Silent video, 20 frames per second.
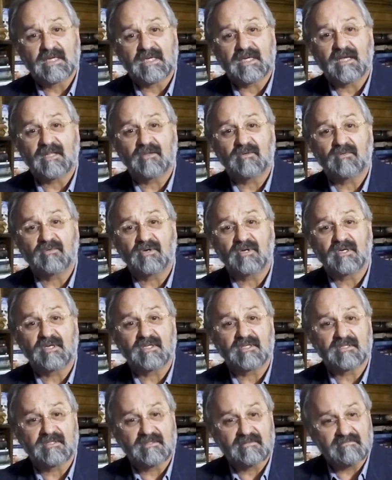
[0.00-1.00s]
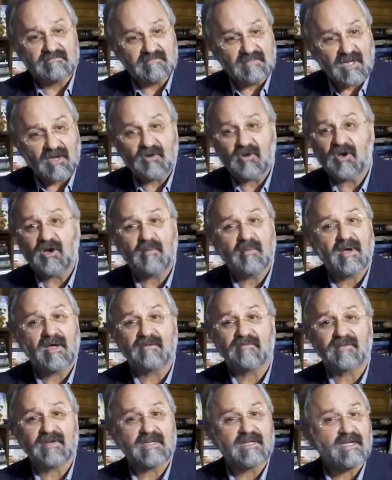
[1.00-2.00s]
In other words, low carb,
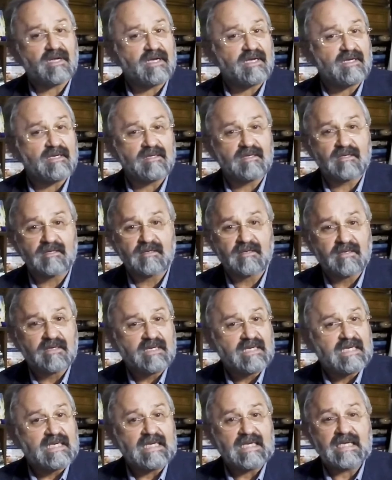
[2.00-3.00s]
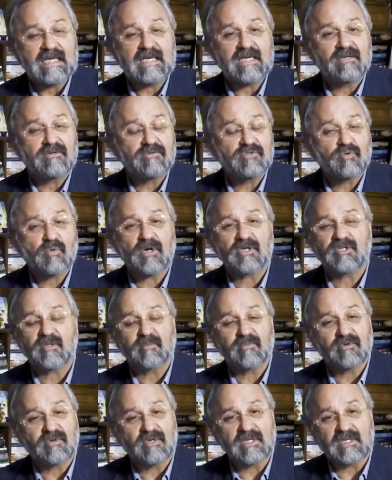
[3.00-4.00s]
high fat diet, squash
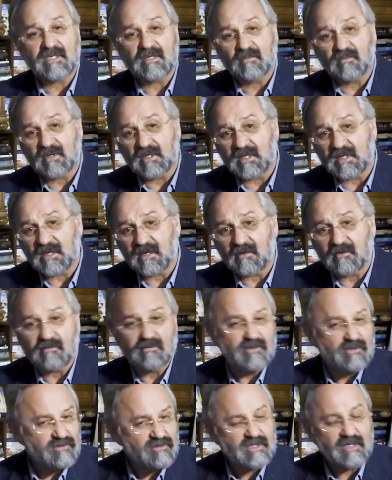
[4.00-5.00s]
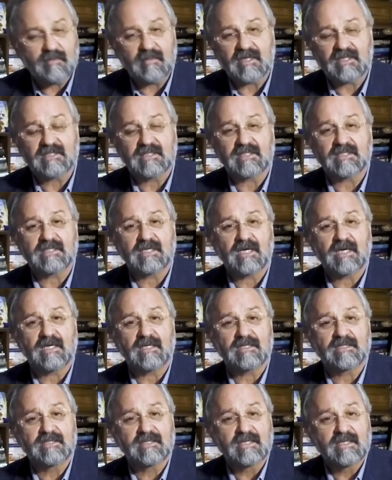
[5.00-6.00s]
up your eating window, do some
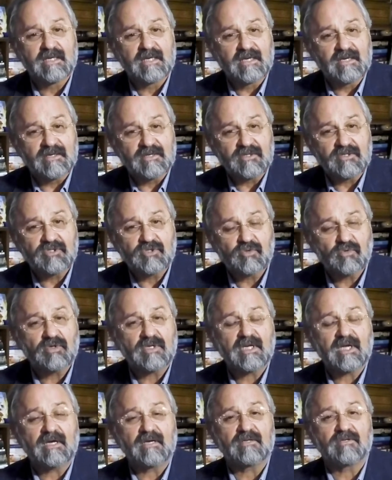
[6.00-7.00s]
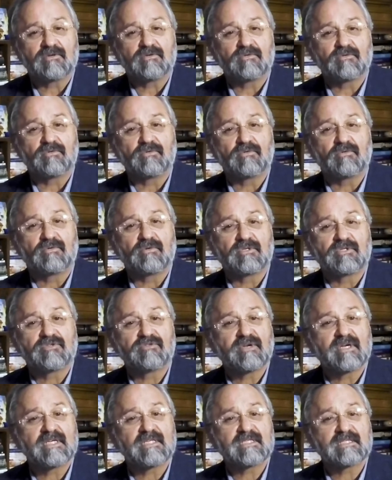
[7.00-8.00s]
exercise, sort out your
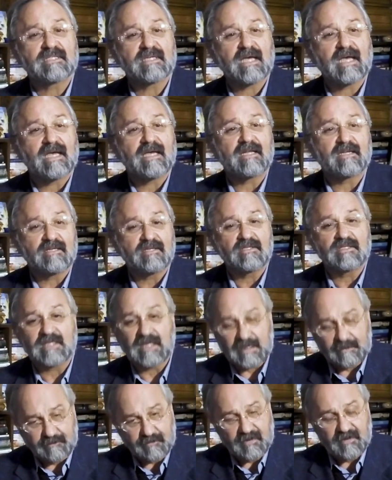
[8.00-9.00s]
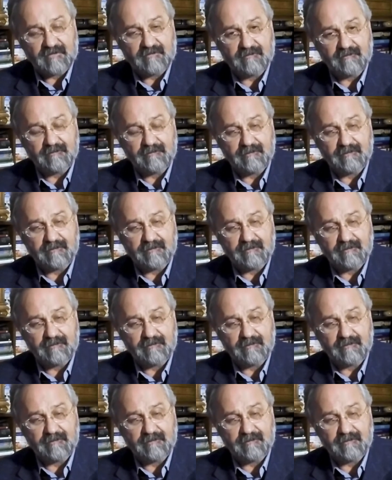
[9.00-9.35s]
stress and sleep.